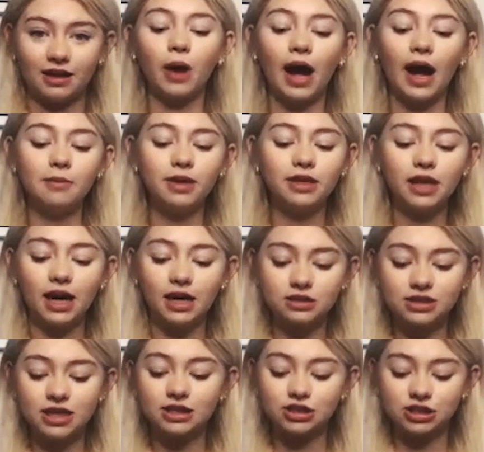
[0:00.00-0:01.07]
I made the
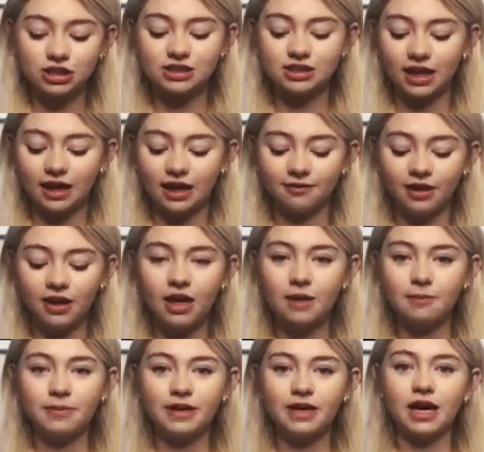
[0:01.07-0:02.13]
hashtag Just Love
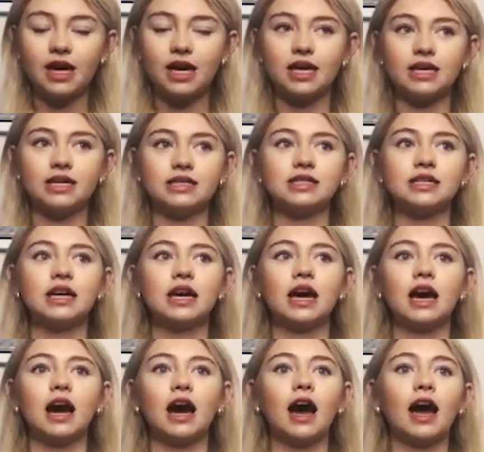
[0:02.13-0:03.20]
because
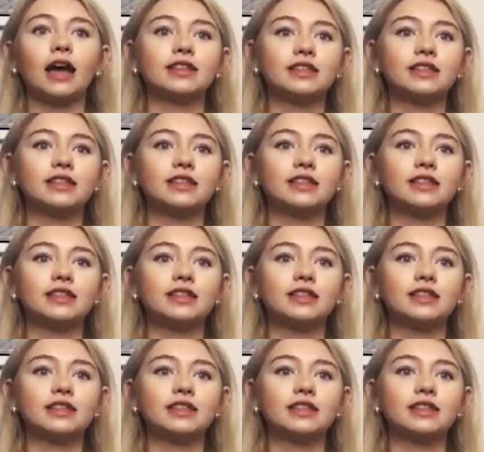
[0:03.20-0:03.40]
at the